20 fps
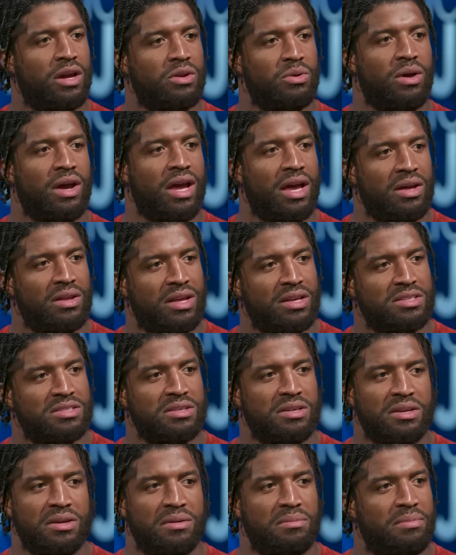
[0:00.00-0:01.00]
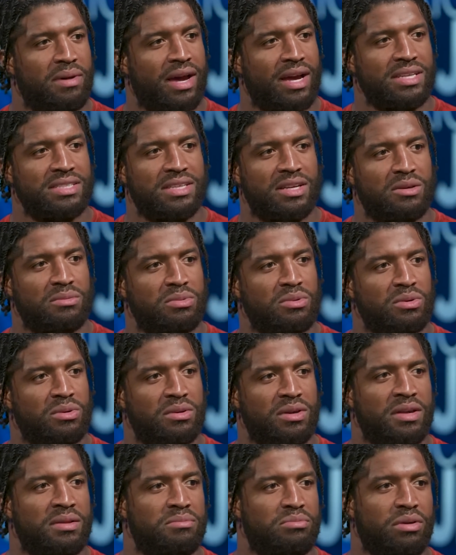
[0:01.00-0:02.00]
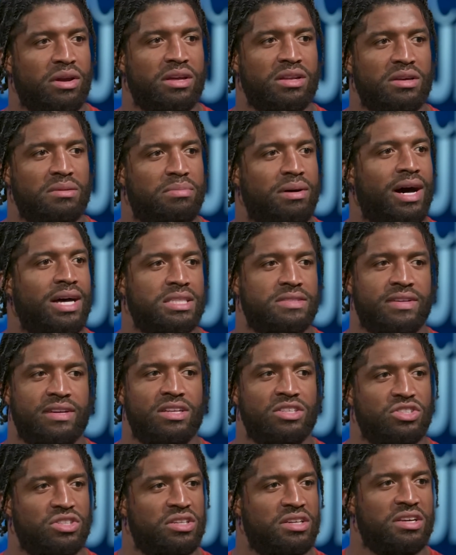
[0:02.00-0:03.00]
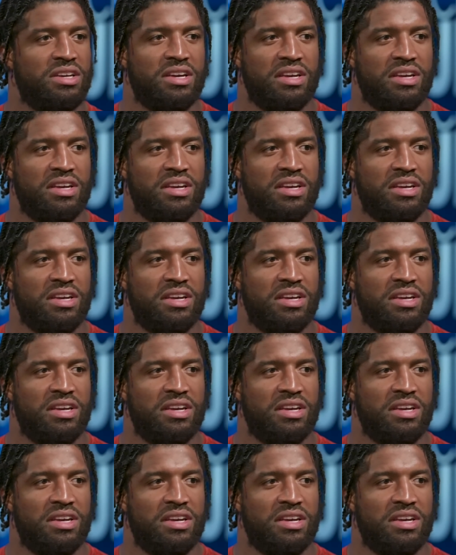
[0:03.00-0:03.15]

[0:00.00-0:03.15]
way I know how. That's by example and bringing the positive energy